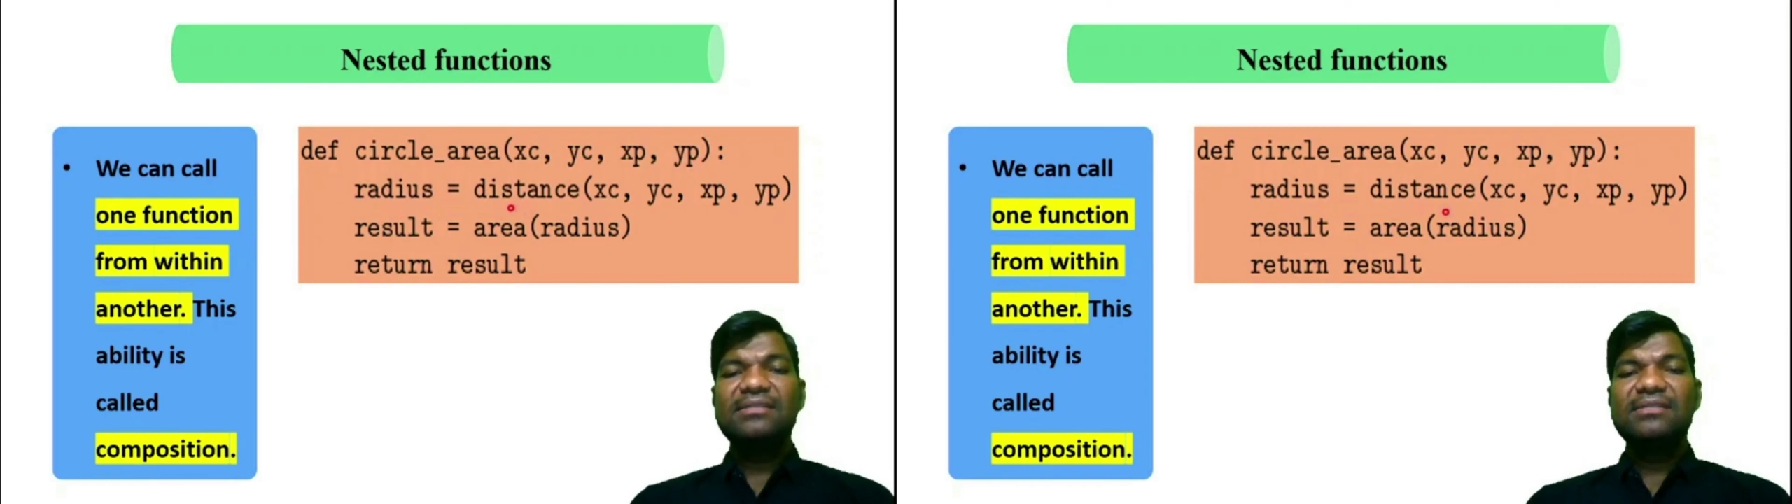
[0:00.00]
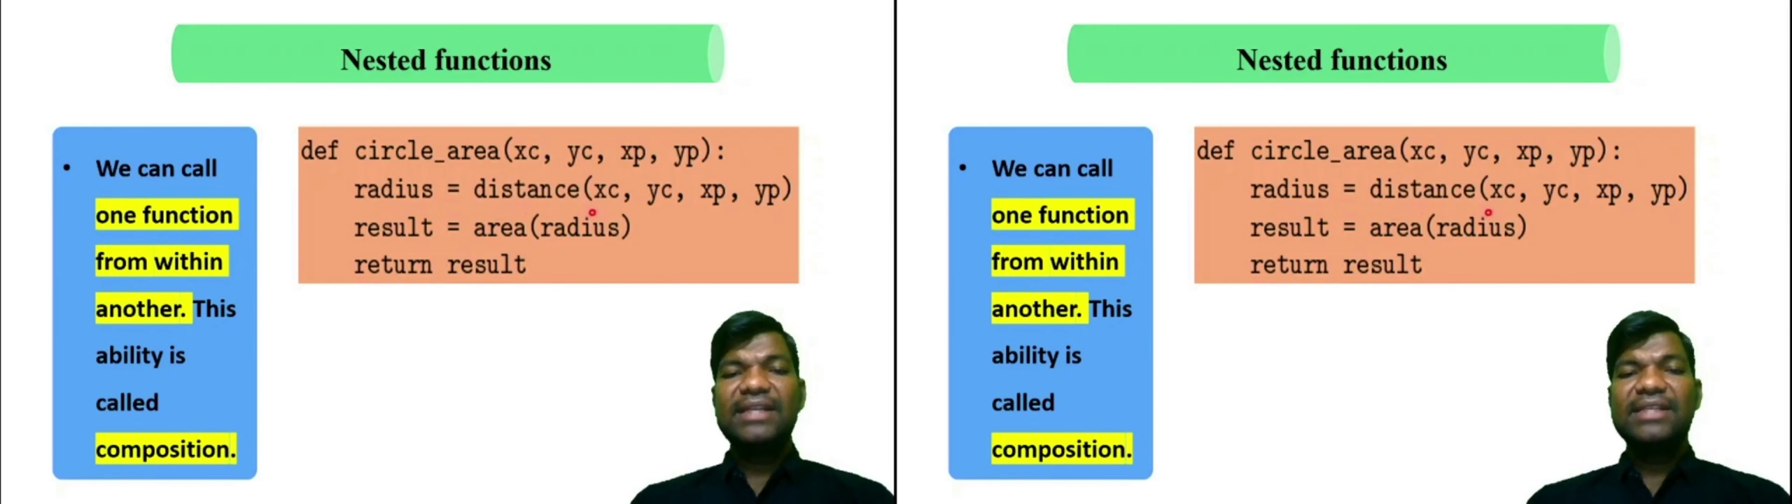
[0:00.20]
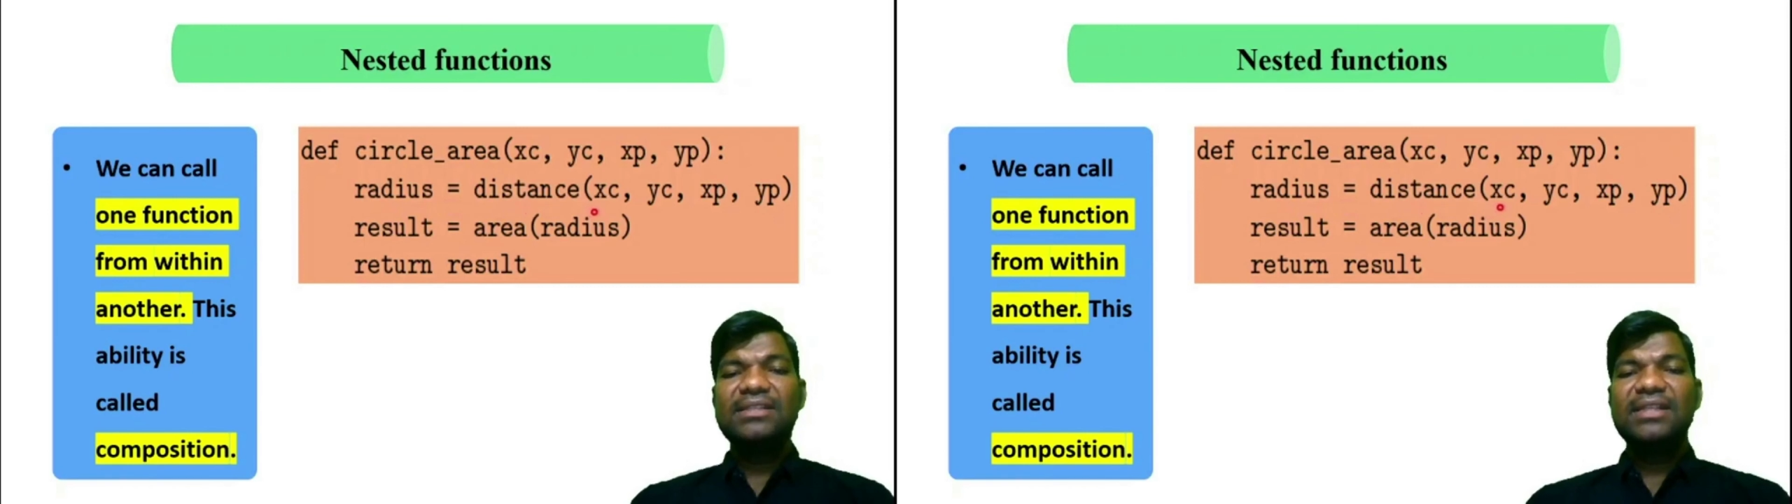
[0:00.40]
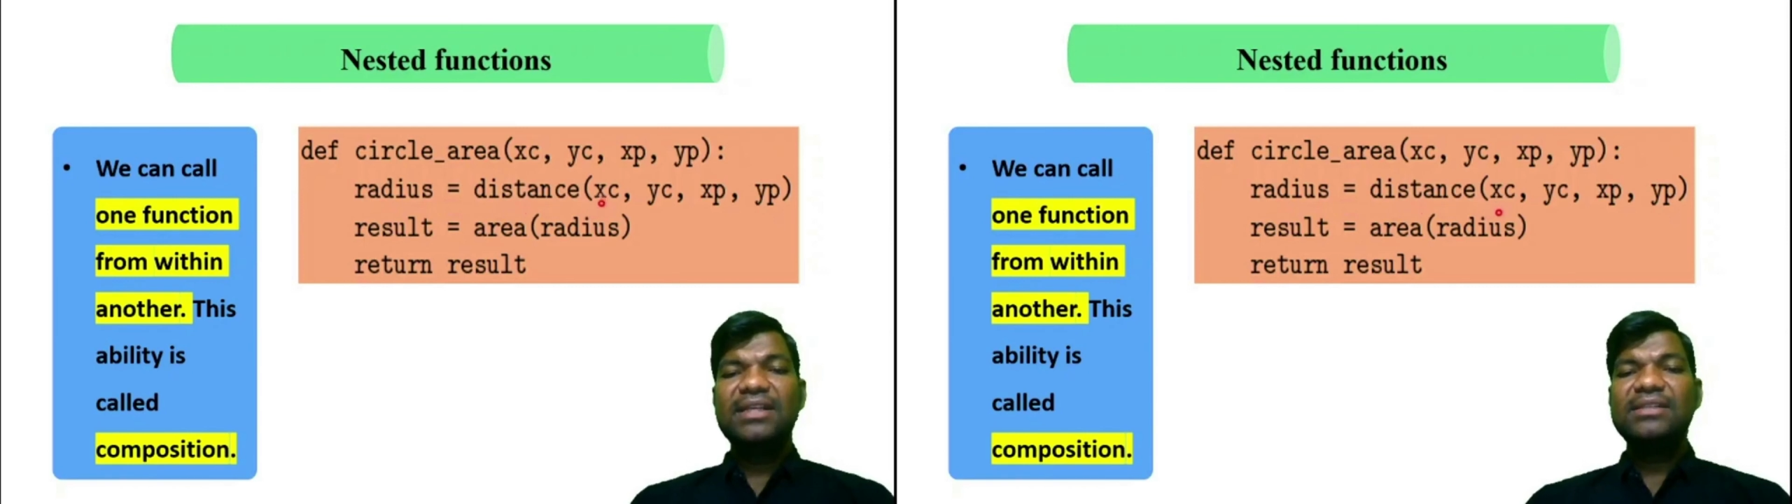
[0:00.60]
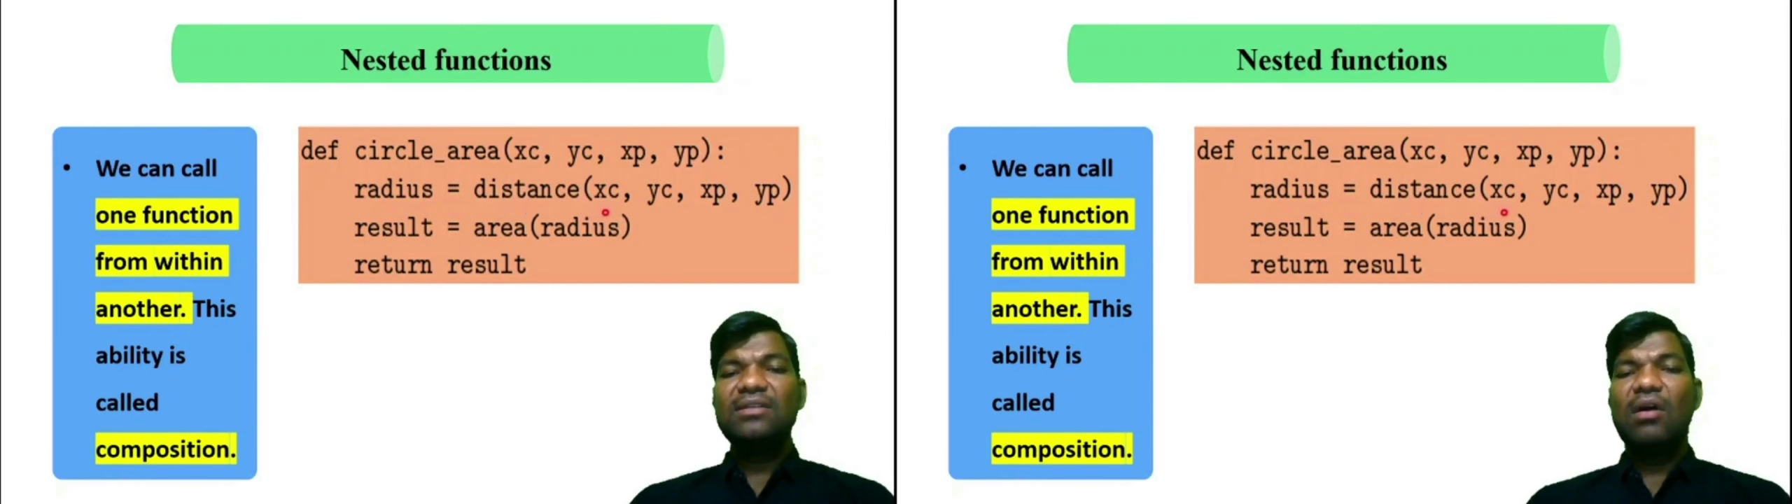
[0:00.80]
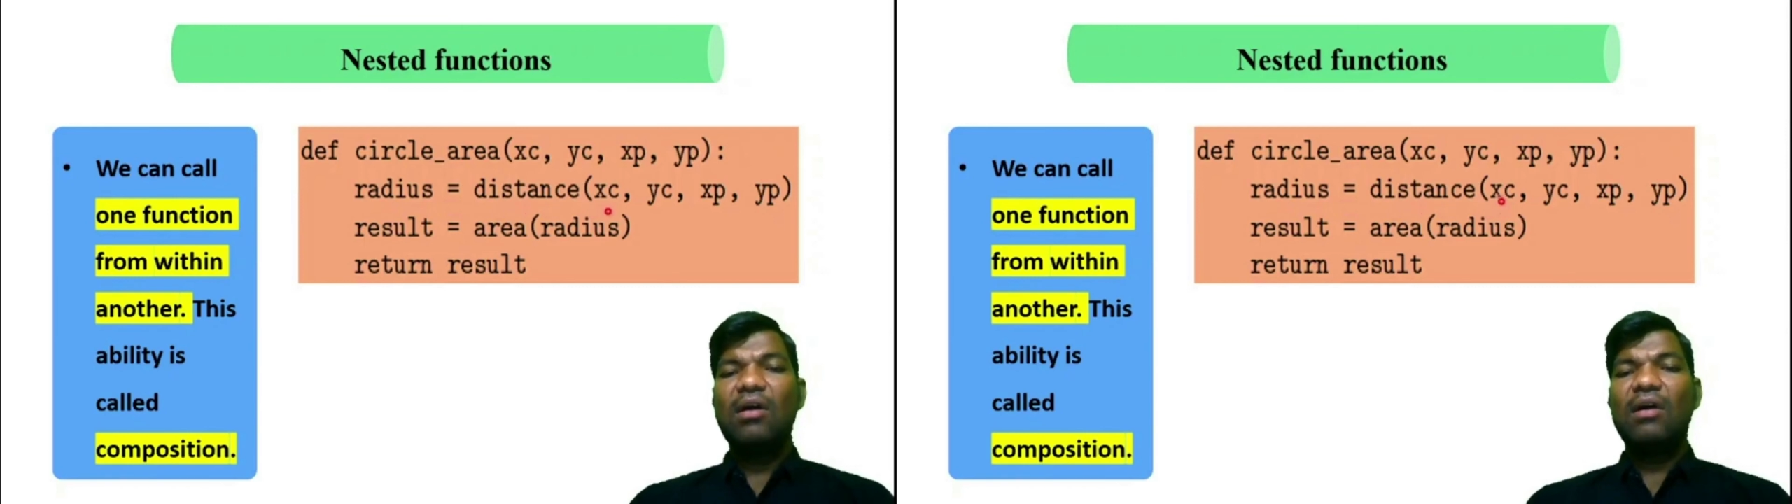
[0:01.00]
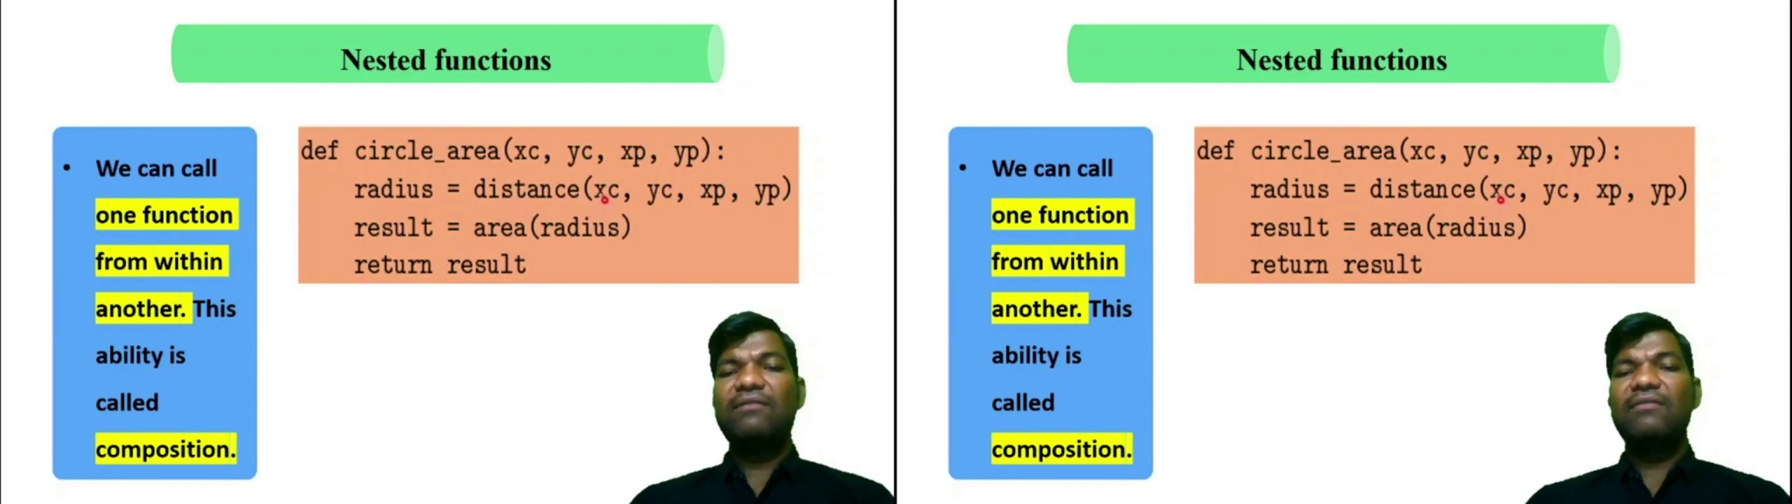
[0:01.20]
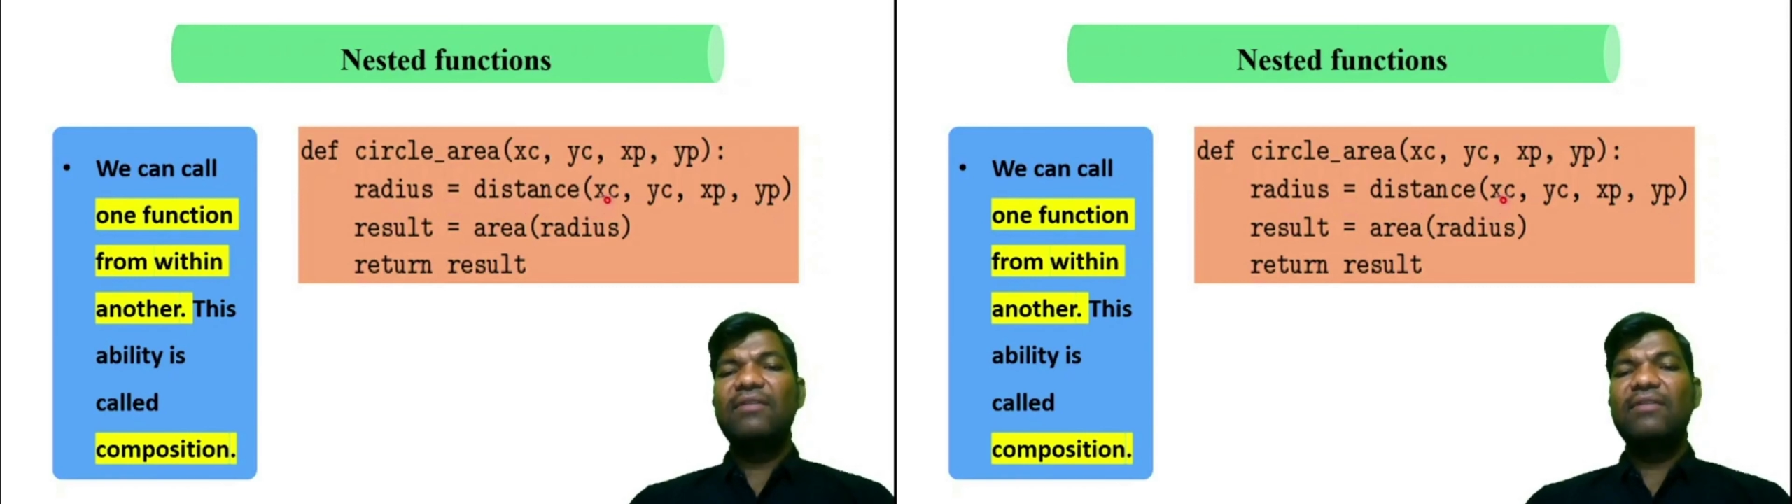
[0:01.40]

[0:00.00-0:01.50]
the distance of